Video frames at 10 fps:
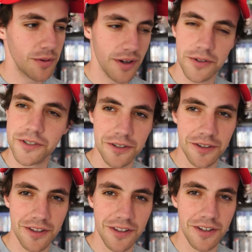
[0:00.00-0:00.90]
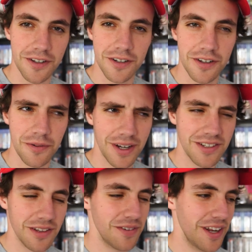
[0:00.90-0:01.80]
it when I was shooting the
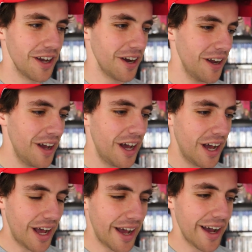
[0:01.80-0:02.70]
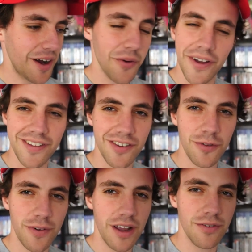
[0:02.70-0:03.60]
rest of the video, what is your
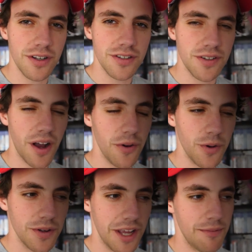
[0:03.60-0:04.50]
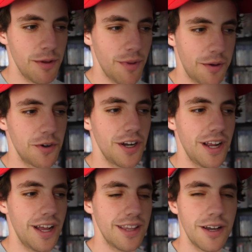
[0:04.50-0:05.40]
favorite childhood gaming
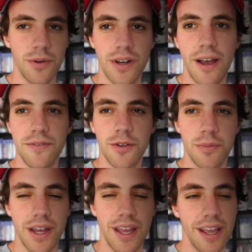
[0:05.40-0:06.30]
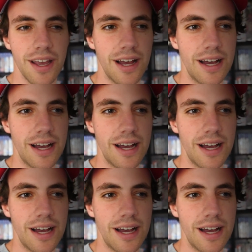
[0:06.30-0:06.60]
memory? And that would have to be,